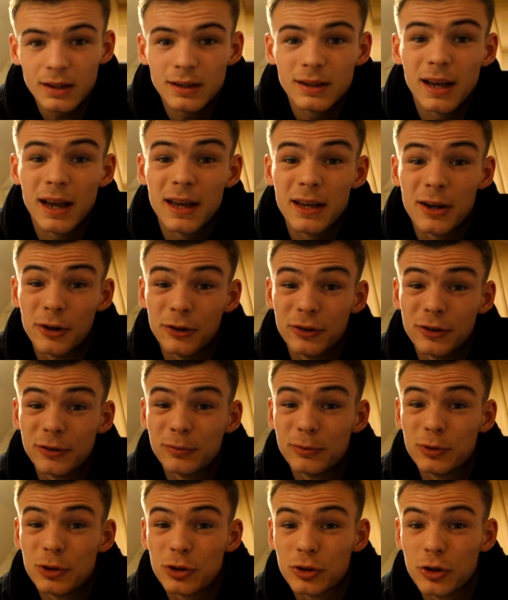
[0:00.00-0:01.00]
Okay, guys,
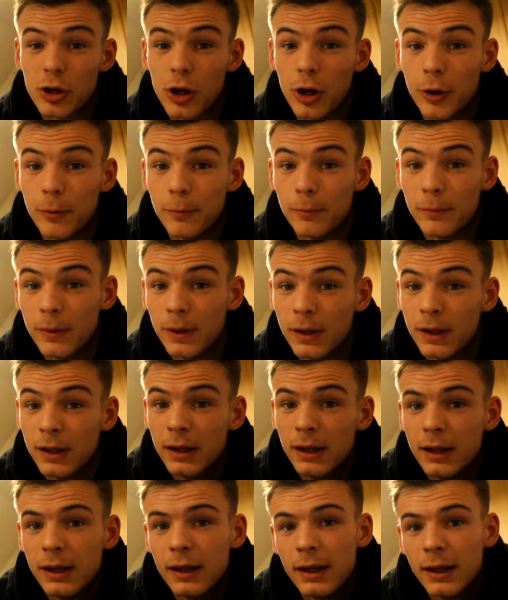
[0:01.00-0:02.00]
just got home.
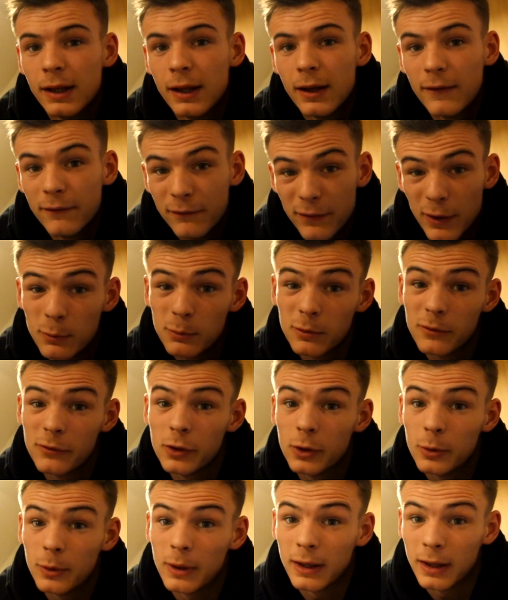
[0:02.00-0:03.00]
Film
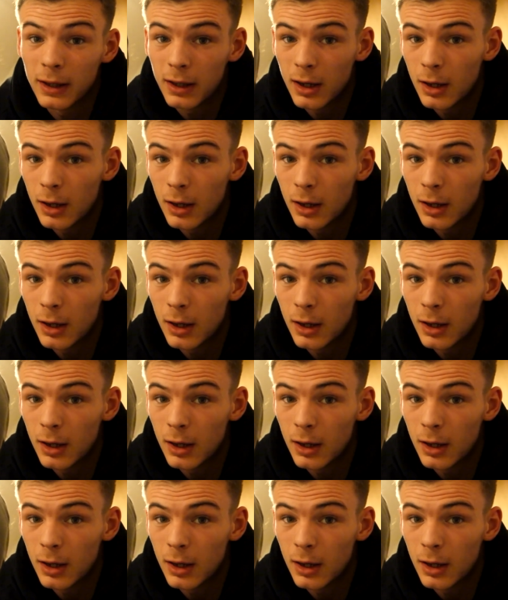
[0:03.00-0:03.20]
review and